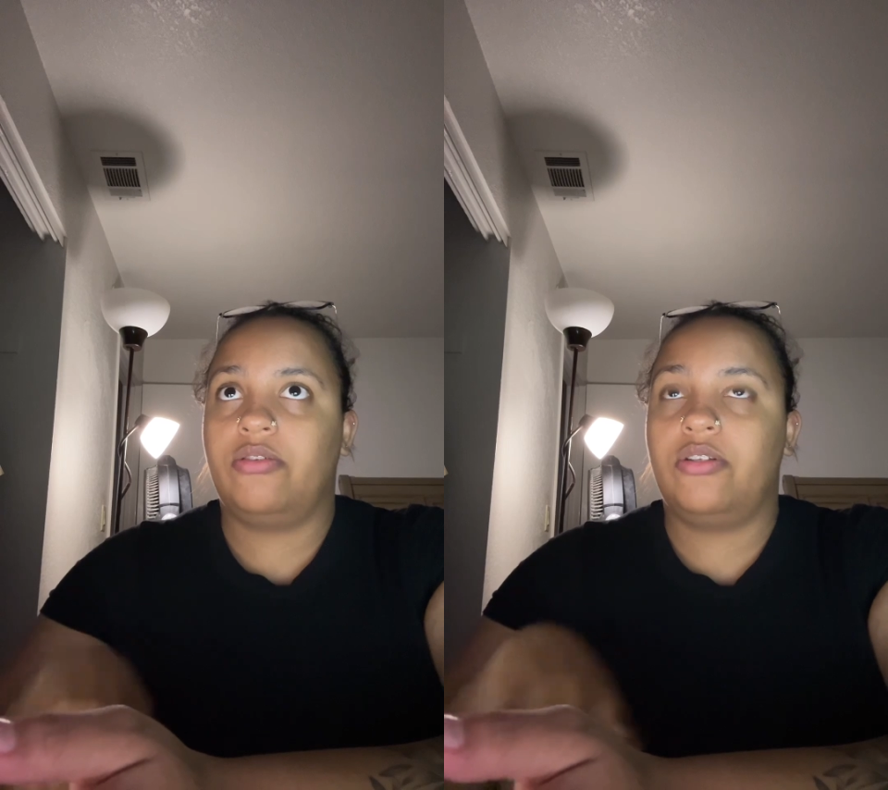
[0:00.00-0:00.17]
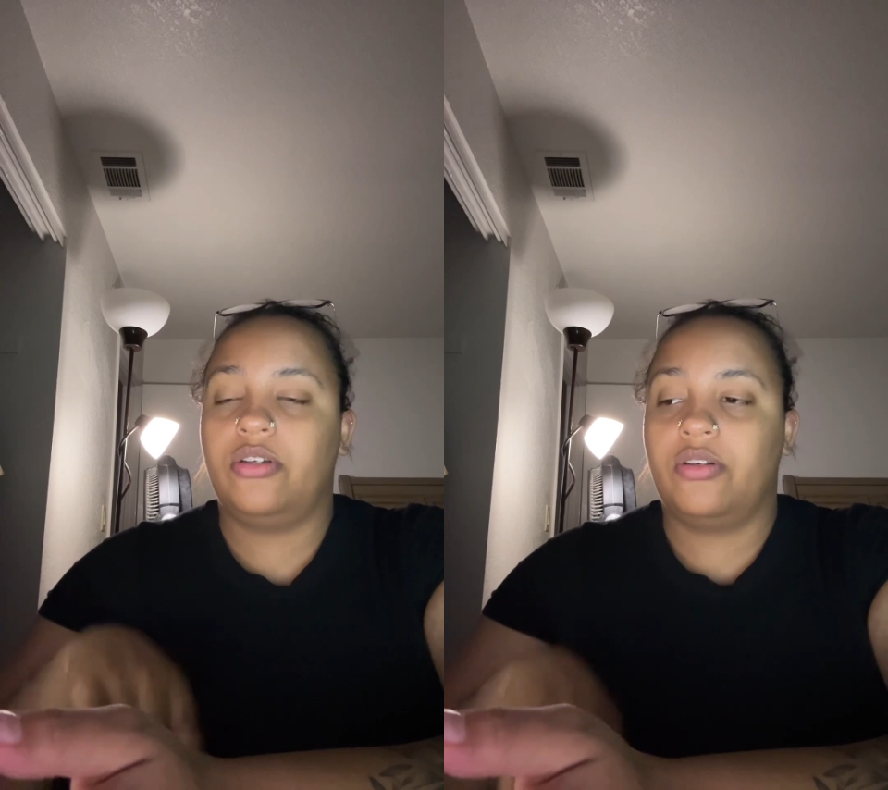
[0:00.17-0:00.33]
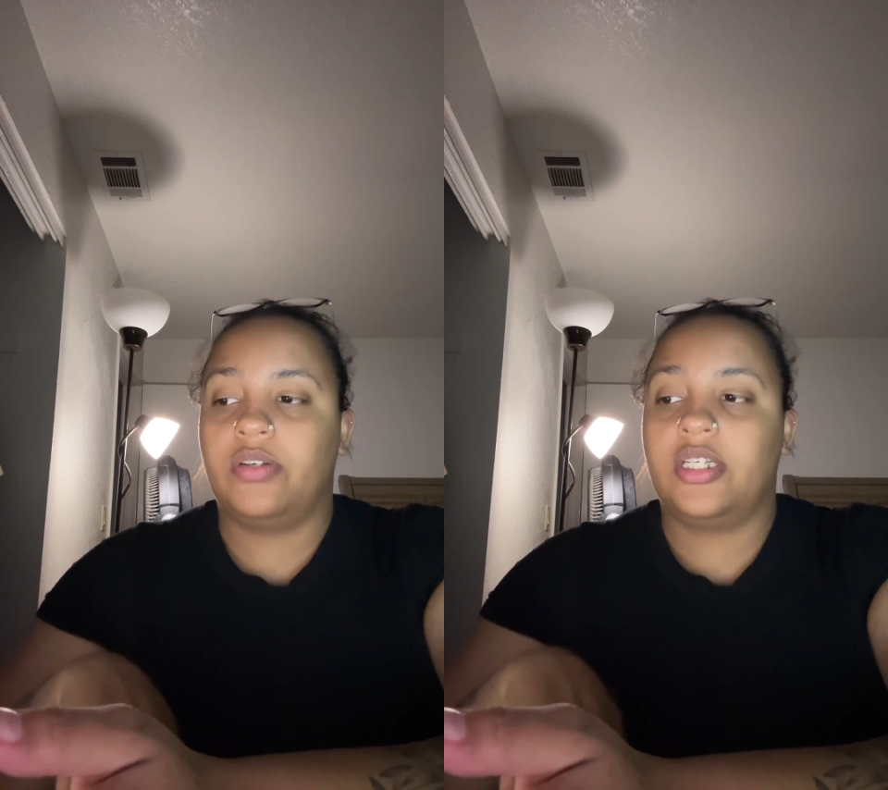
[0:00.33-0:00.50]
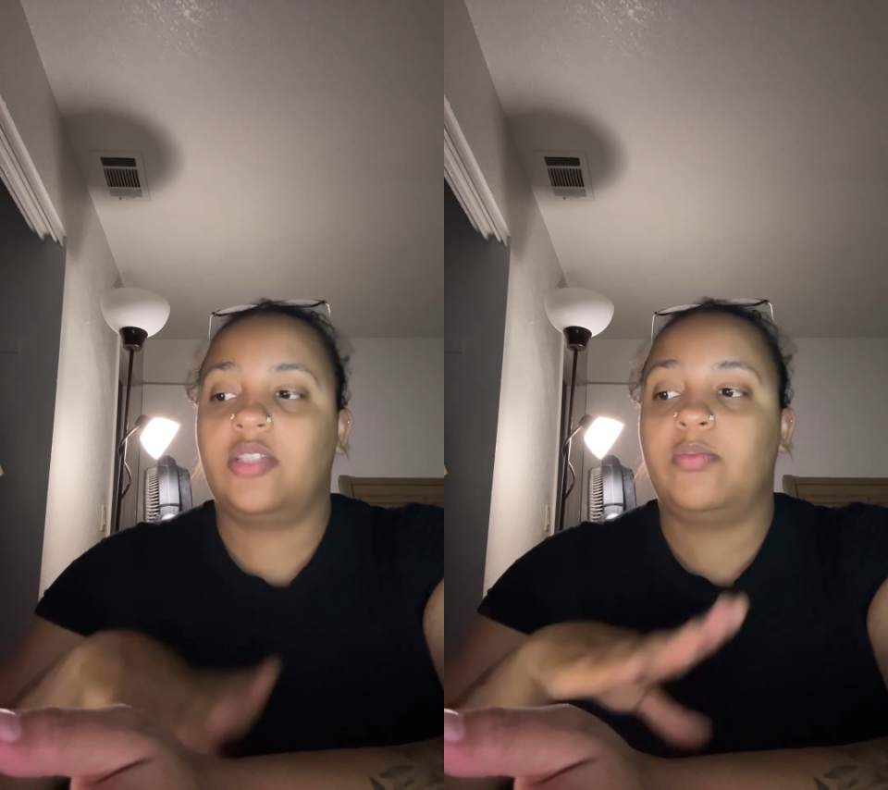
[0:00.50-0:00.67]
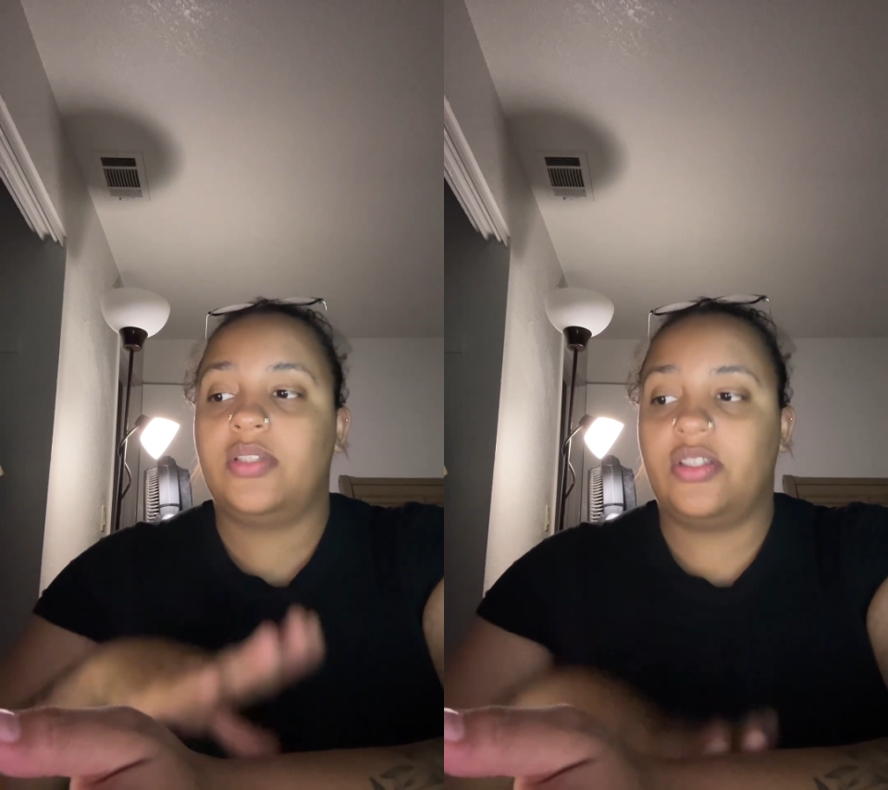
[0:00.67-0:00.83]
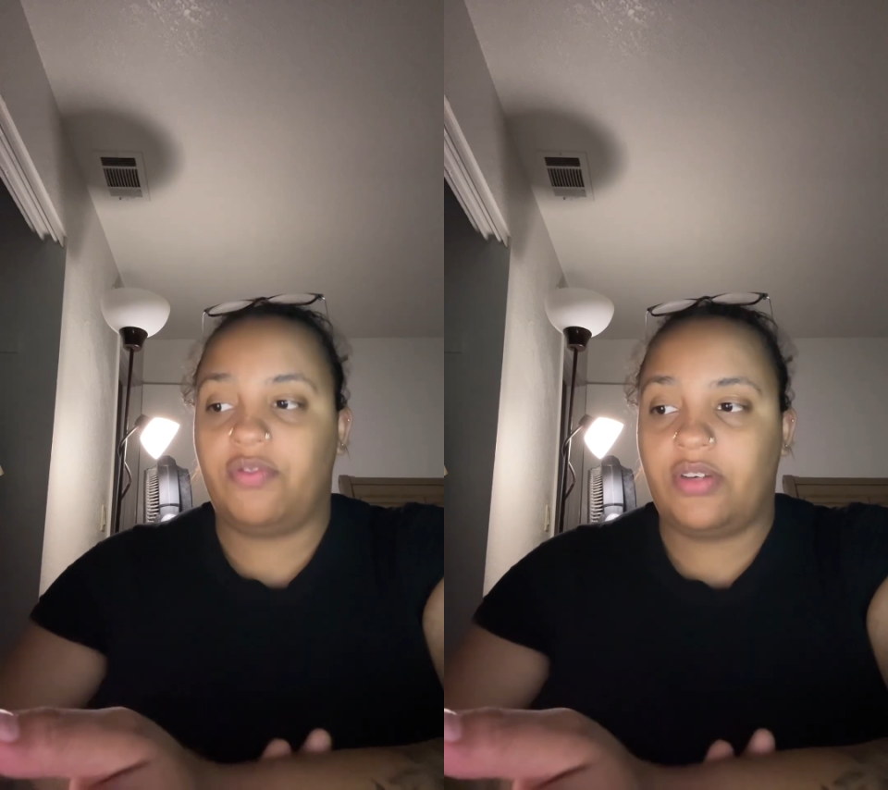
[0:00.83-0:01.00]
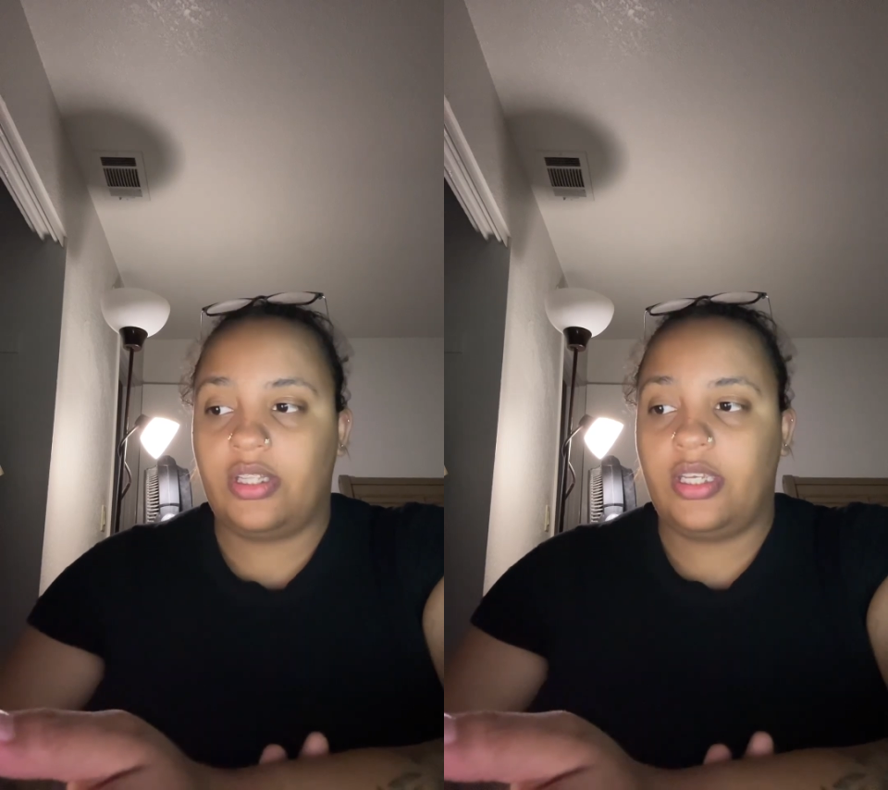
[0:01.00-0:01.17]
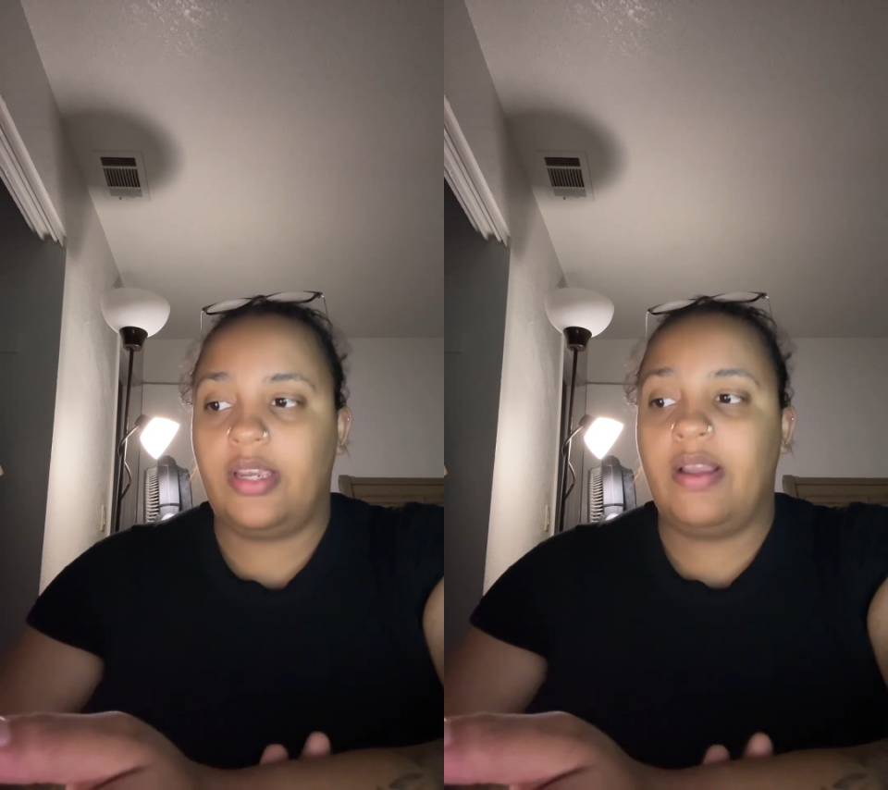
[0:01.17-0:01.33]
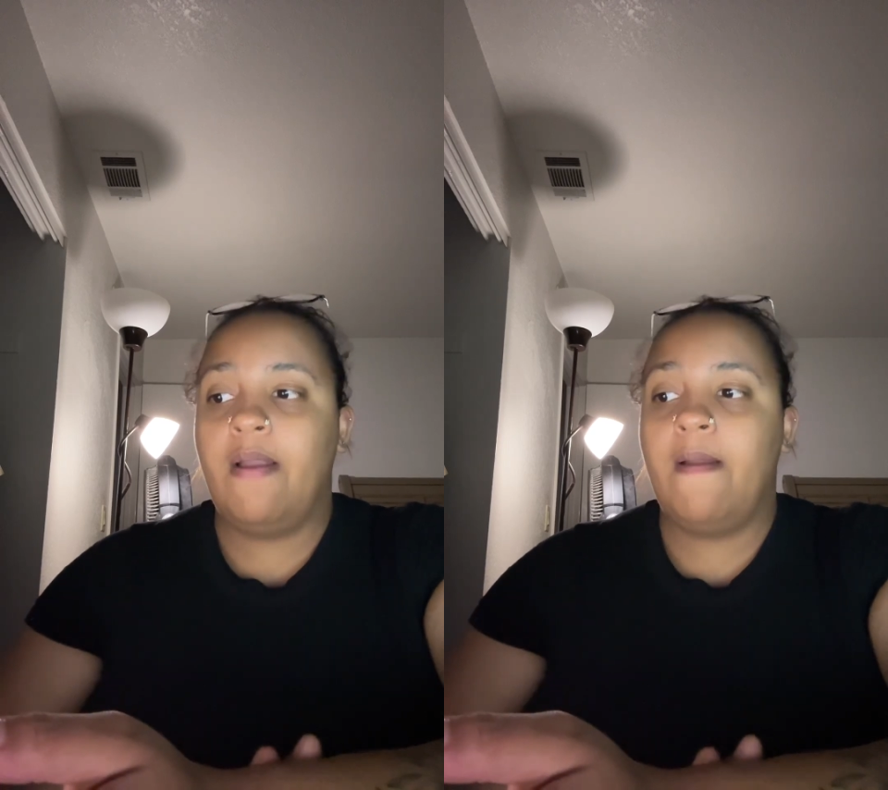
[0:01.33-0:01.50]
tutoring specifically,